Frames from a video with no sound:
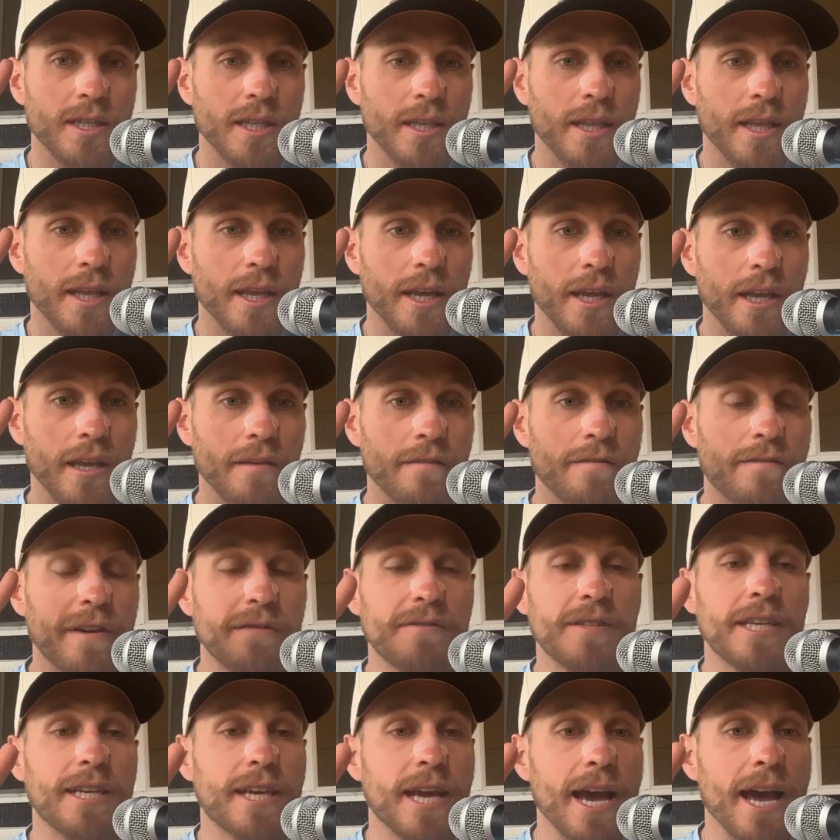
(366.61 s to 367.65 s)
the
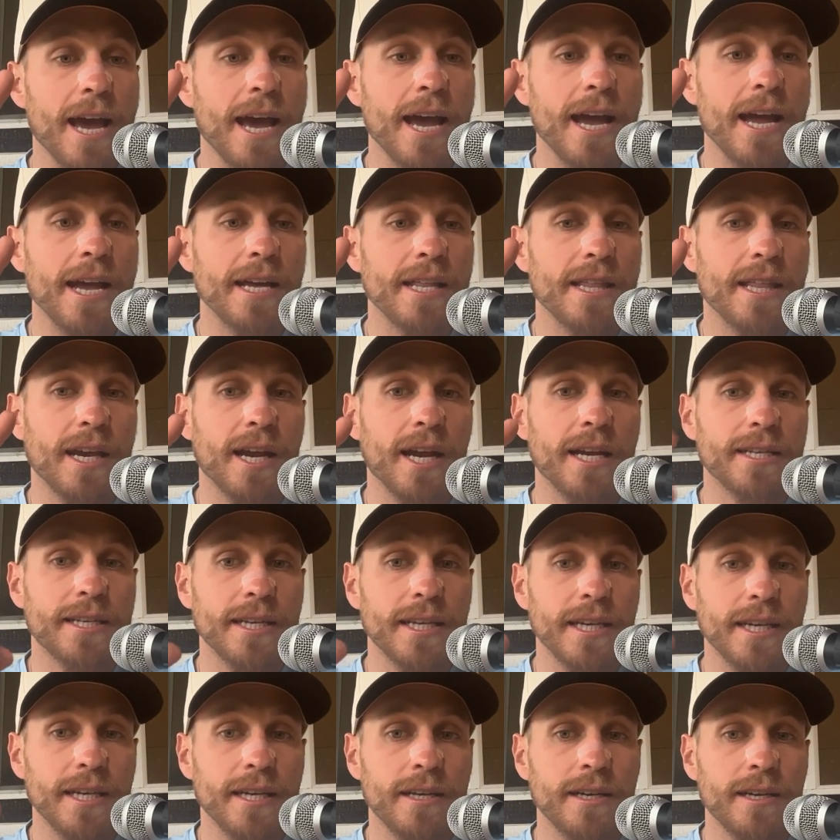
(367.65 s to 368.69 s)
50K that I
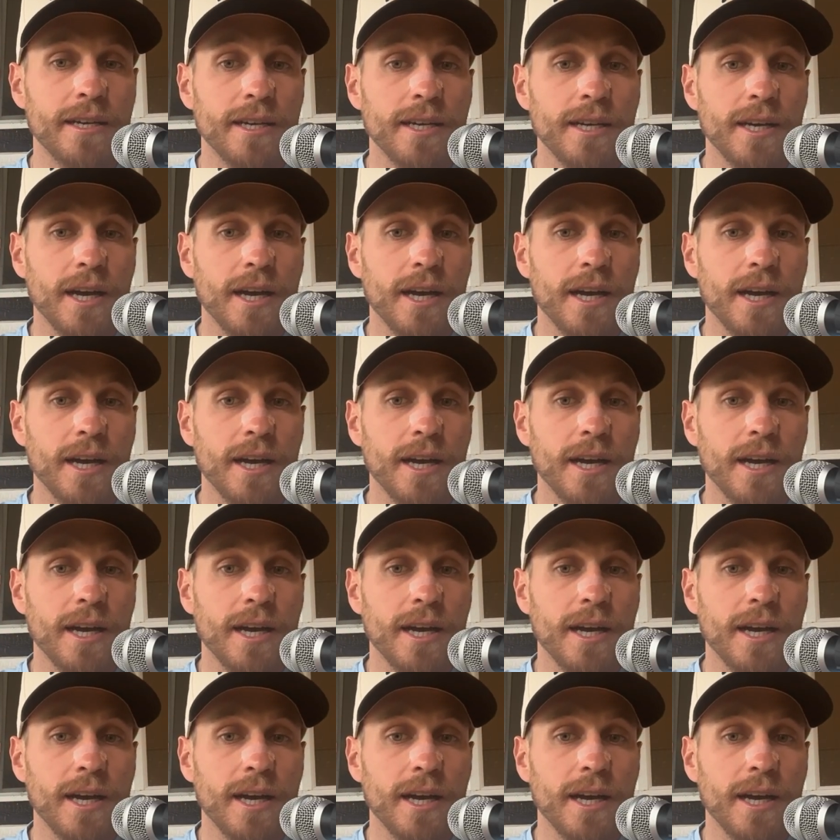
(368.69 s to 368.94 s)
did